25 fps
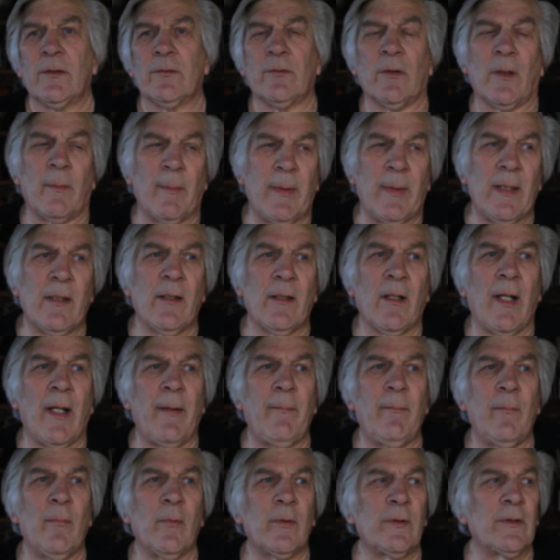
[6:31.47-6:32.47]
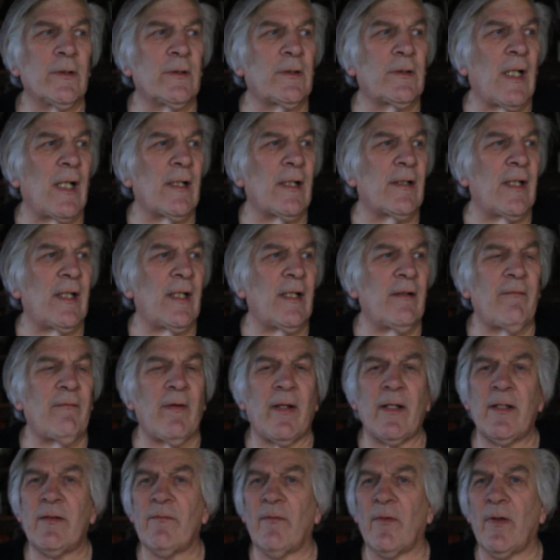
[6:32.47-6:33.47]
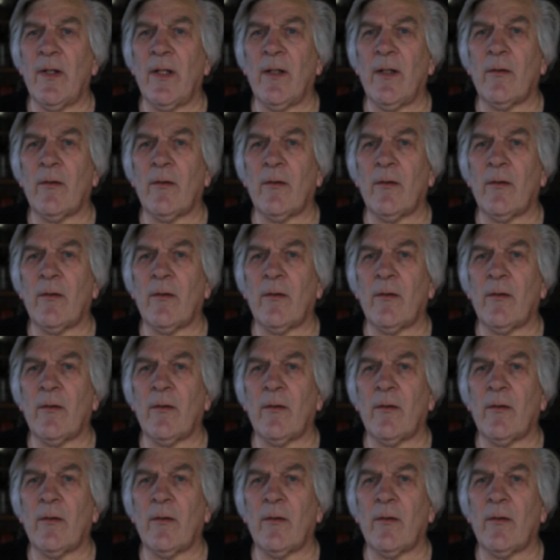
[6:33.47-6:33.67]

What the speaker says: So in the meantime, we're just kind of taking advantage of our